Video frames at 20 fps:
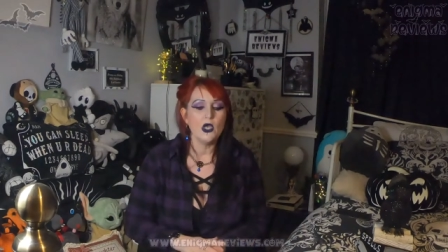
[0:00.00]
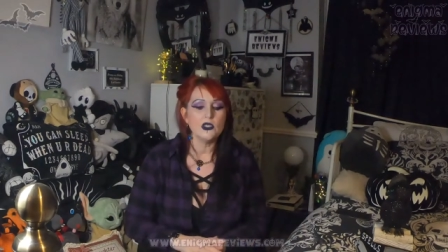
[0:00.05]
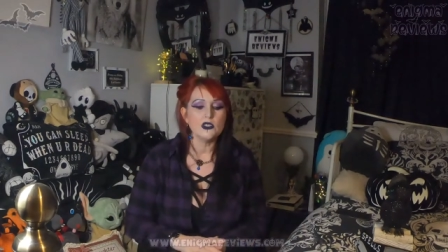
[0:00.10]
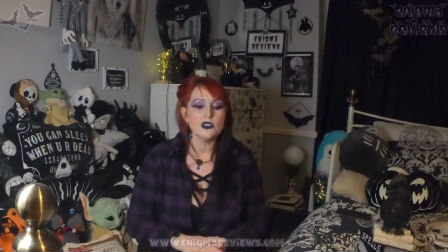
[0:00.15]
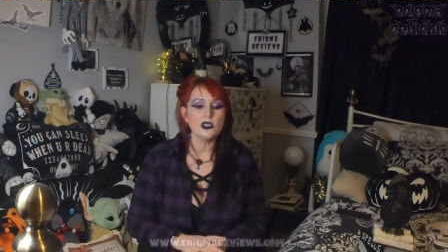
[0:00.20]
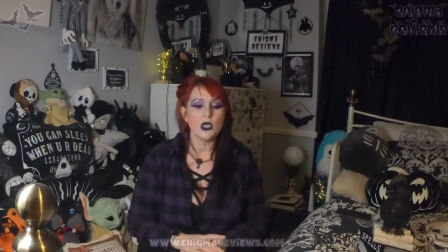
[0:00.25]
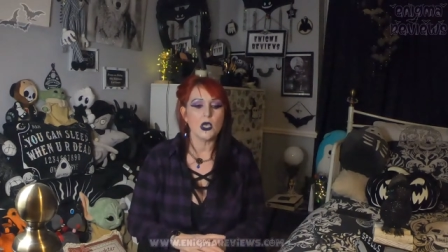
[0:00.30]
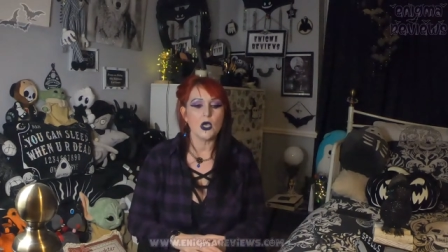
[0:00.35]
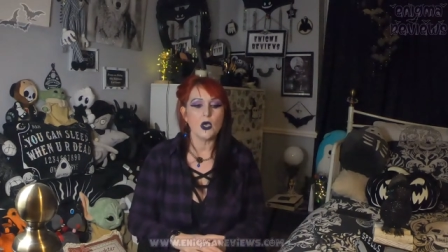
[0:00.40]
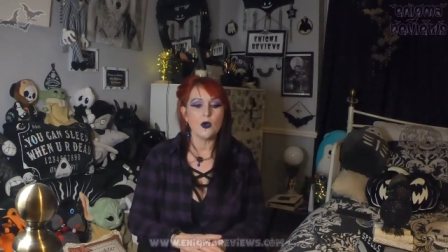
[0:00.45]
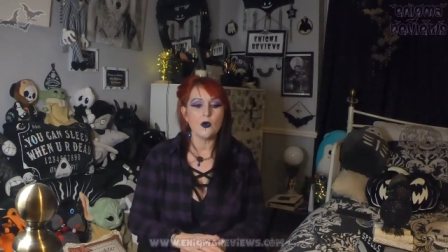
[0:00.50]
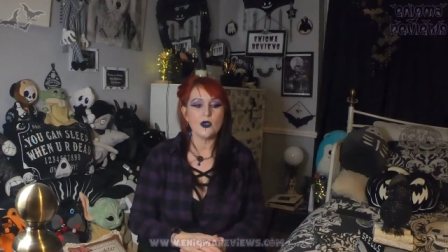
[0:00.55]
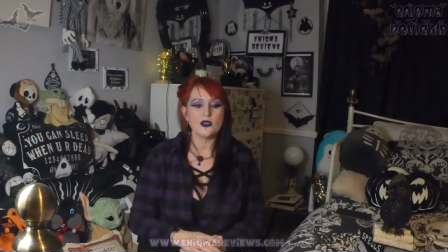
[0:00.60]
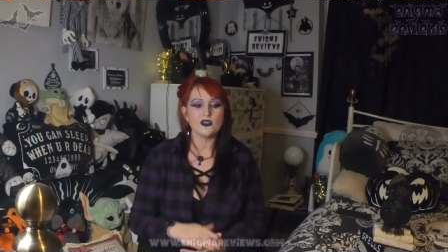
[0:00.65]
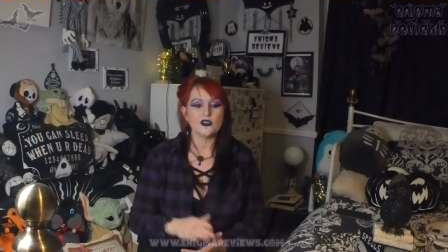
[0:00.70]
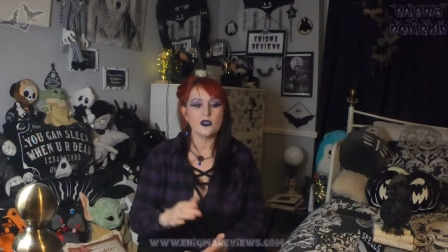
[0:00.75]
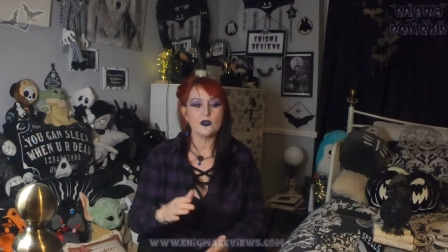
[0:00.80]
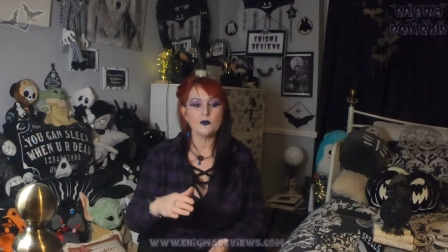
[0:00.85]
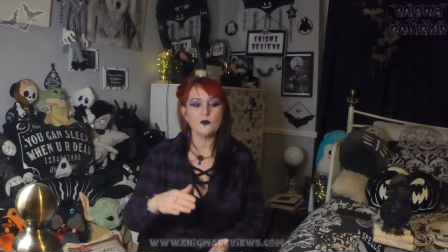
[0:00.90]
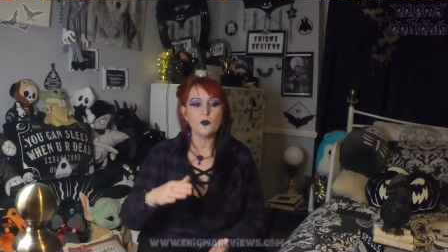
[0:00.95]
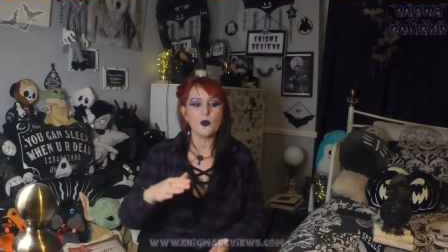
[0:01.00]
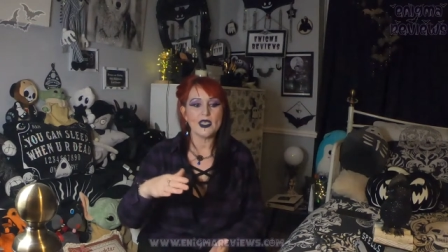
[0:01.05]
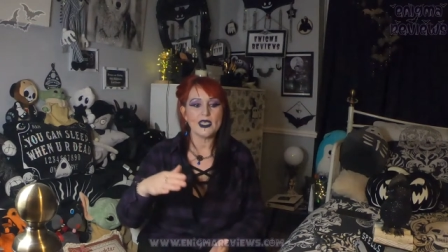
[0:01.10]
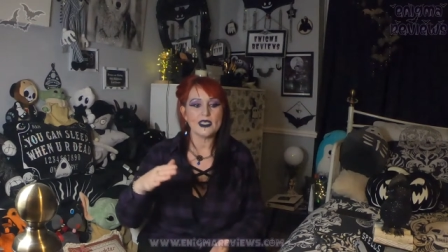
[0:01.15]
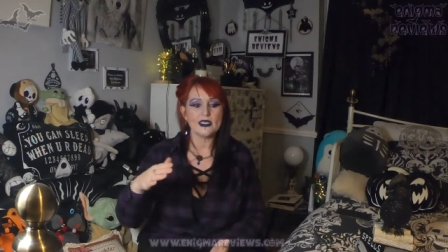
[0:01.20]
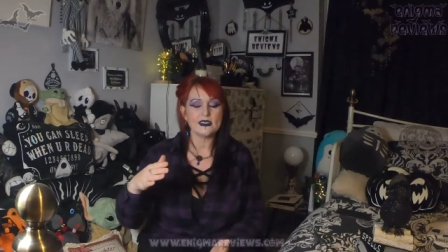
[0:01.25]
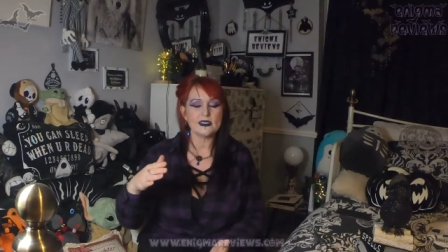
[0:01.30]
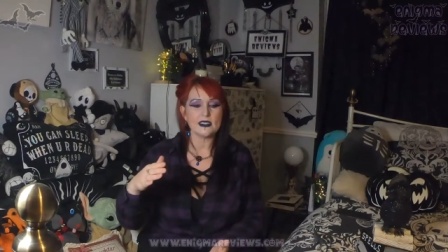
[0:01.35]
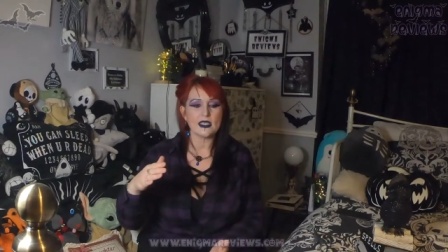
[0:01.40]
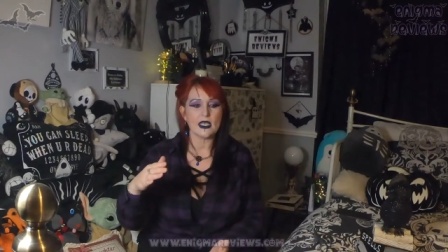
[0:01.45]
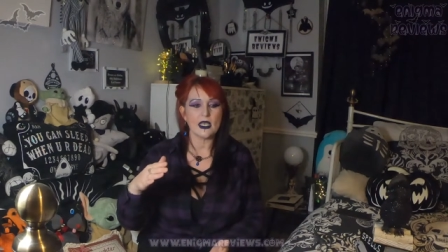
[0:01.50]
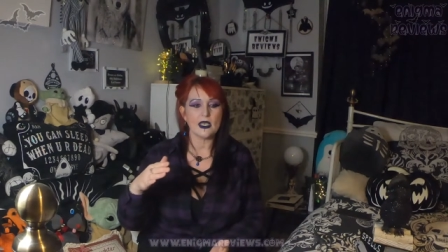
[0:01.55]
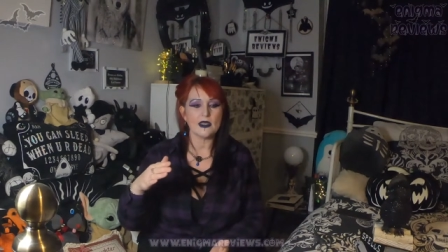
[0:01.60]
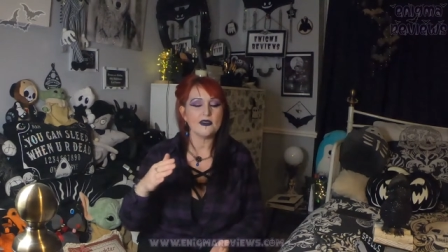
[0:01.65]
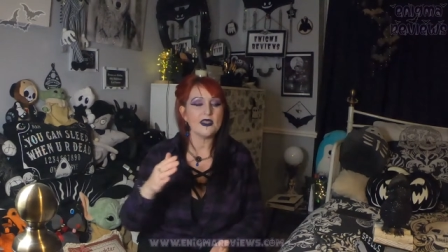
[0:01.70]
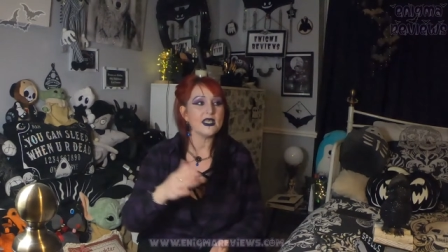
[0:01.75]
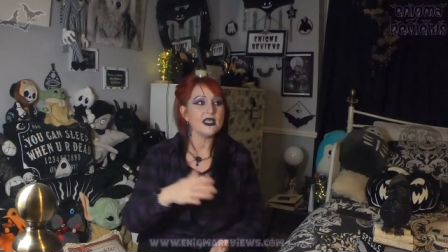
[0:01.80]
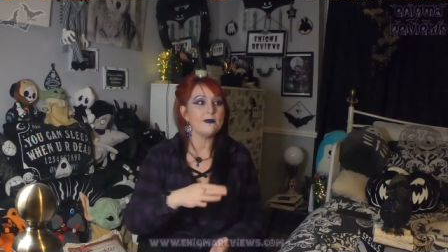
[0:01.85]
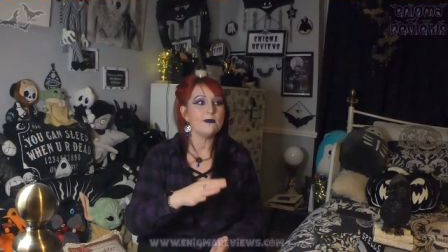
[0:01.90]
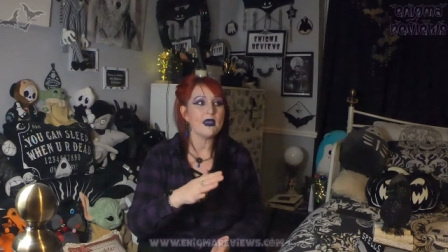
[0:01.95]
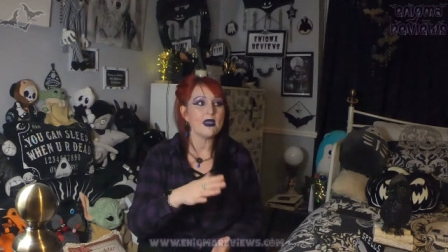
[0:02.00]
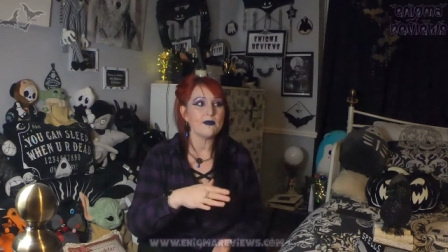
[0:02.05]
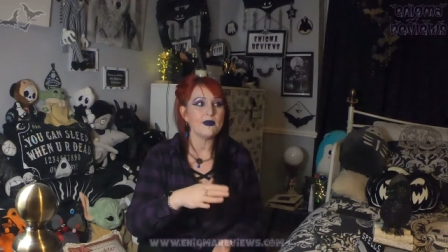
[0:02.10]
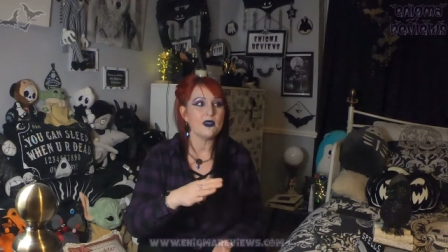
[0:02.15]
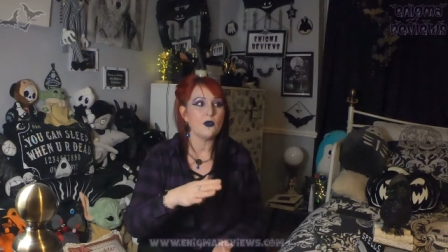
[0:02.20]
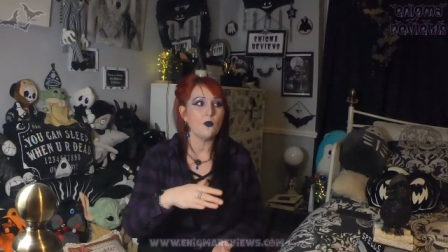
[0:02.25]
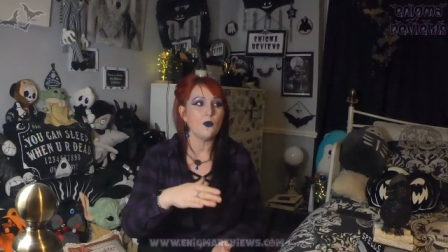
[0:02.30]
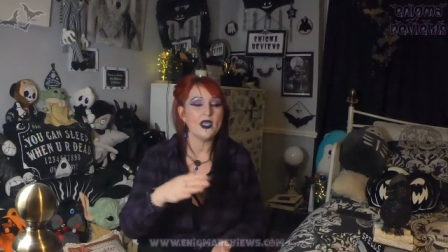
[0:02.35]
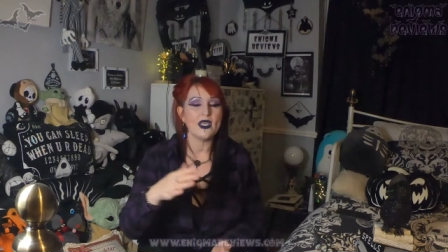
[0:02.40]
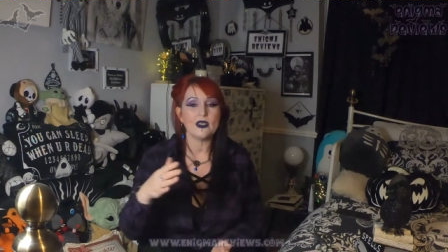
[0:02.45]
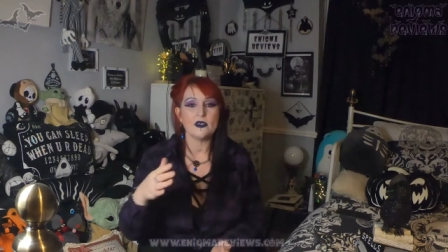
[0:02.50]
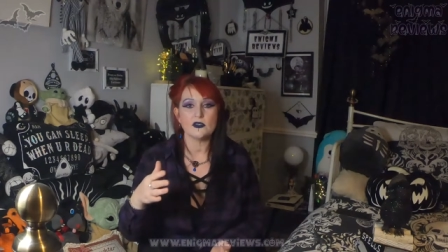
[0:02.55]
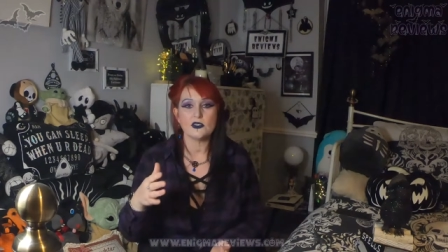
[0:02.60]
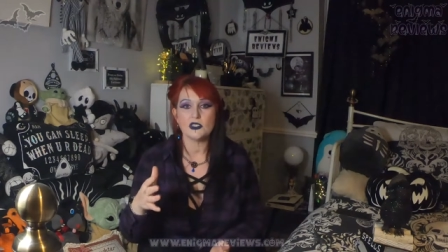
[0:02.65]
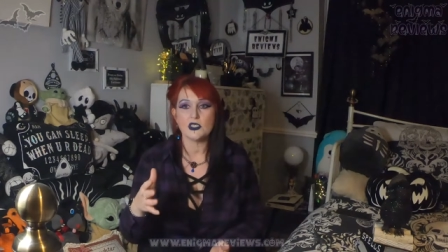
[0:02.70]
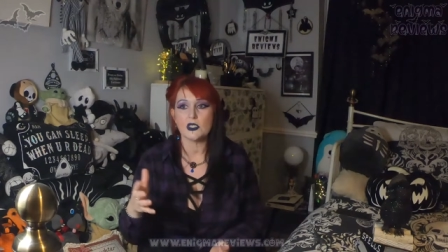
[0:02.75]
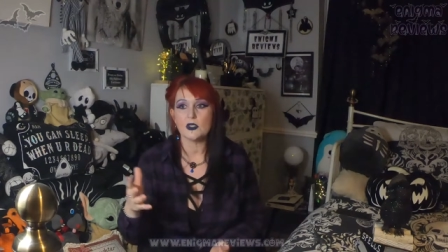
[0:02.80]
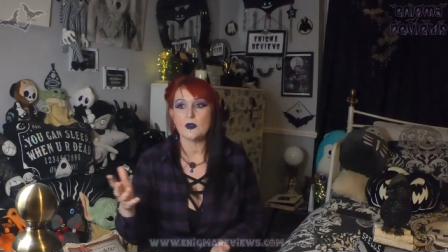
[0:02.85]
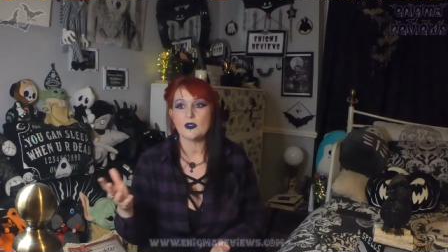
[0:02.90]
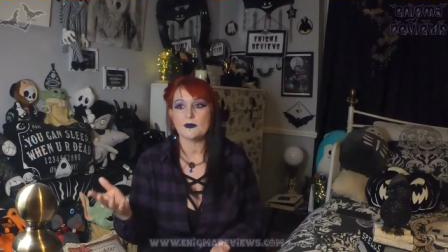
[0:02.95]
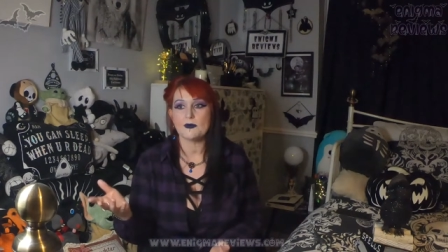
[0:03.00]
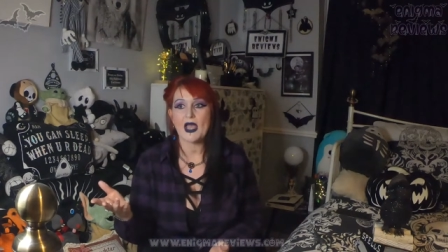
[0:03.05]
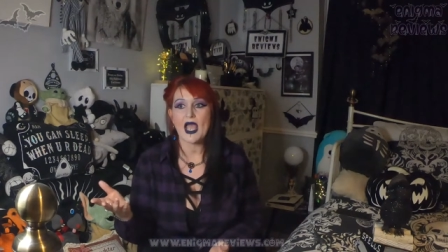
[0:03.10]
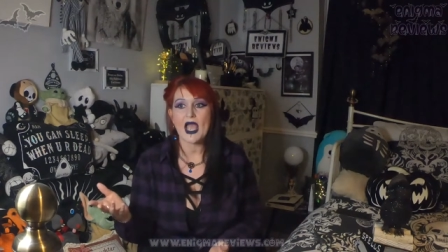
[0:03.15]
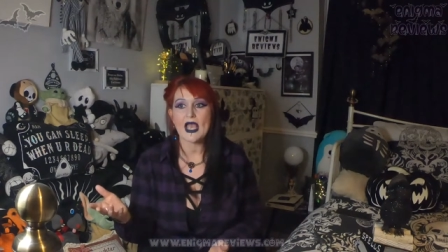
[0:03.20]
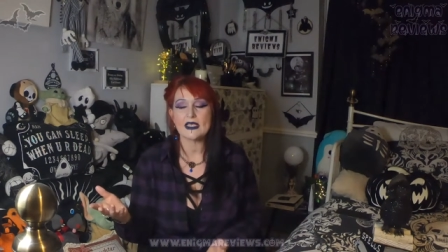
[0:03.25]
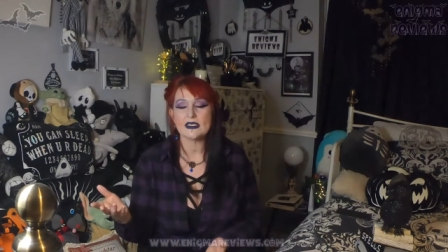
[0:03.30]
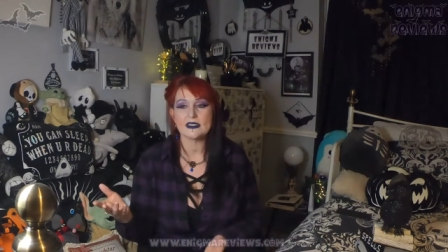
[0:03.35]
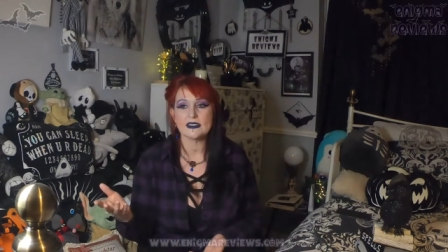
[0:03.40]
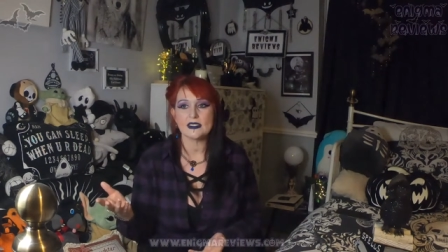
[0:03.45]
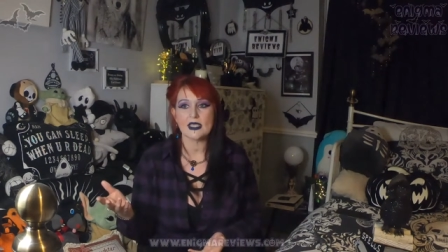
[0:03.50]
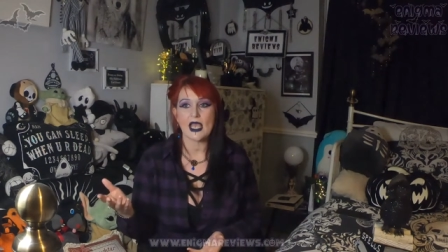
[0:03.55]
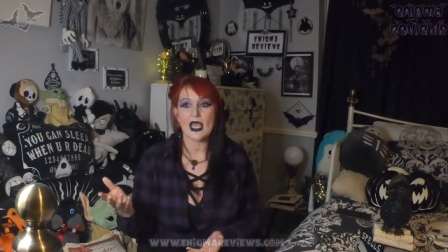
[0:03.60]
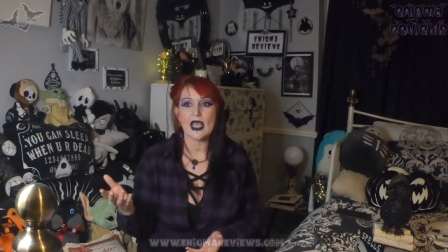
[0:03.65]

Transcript: So some weeks, I think maybe a week or two had passed,